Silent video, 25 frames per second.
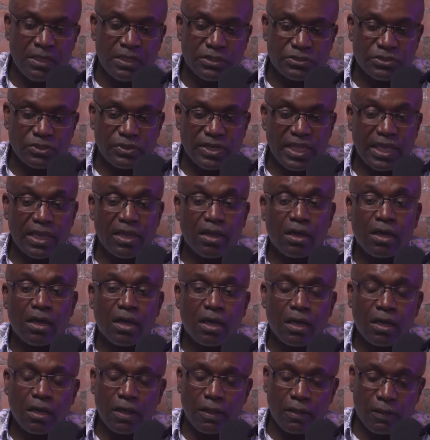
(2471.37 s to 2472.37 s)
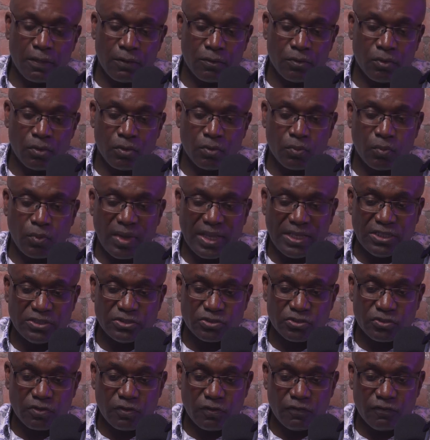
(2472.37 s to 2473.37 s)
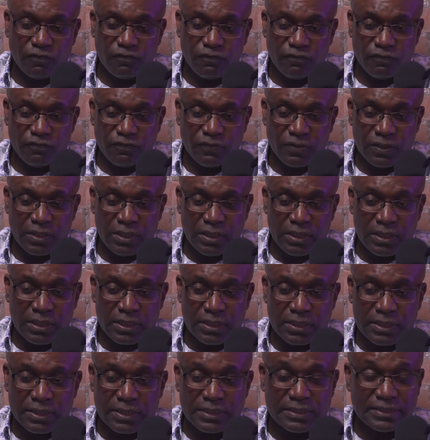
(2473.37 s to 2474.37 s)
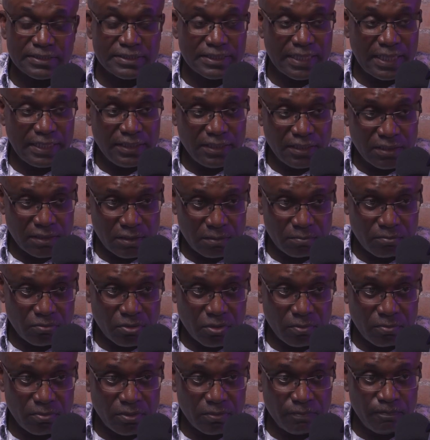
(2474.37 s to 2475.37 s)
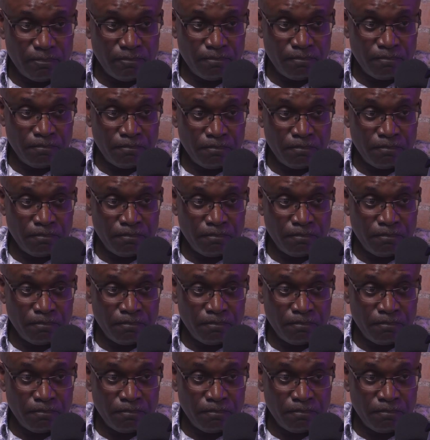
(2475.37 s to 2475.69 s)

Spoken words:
So there are ways of containing the problem,